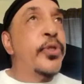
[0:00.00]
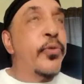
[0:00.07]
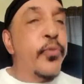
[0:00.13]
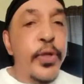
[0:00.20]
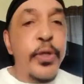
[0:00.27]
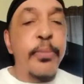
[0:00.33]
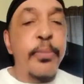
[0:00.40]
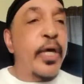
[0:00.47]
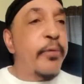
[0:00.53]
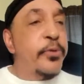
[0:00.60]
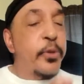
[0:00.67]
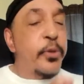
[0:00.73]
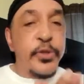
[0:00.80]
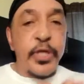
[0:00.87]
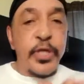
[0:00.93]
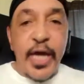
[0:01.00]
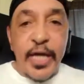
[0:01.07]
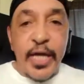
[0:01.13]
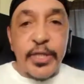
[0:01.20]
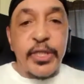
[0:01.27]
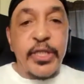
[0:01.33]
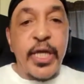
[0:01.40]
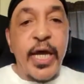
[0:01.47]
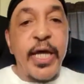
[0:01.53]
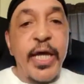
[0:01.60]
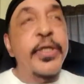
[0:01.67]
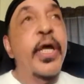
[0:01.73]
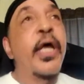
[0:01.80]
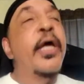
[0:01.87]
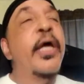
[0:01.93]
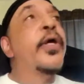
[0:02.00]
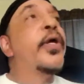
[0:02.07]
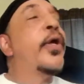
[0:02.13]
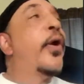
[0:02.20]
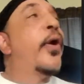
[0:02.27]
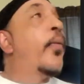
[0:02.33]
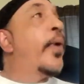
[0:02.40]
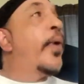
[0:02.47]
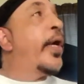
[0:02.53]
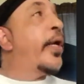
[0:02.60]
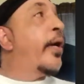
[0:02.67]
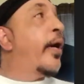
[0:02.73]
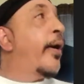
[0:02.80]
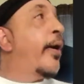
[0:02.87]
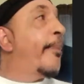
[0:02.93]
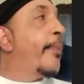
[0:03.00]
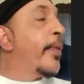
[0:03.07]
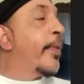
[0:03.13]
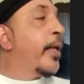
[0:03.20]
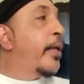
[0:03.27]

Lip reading: your rhythm. It helps you with your exercise. You know, when the